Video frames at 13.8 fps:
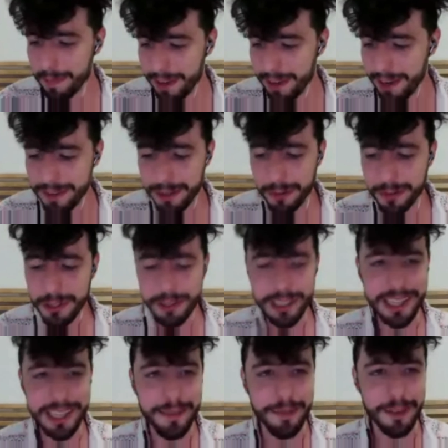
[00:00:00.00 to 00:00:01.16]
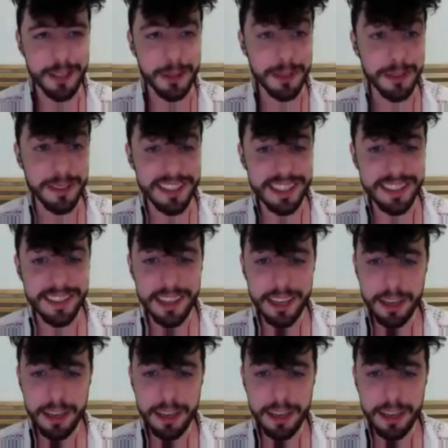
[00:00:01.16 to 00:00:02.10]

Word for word: don't usually love virtual joysticks in games.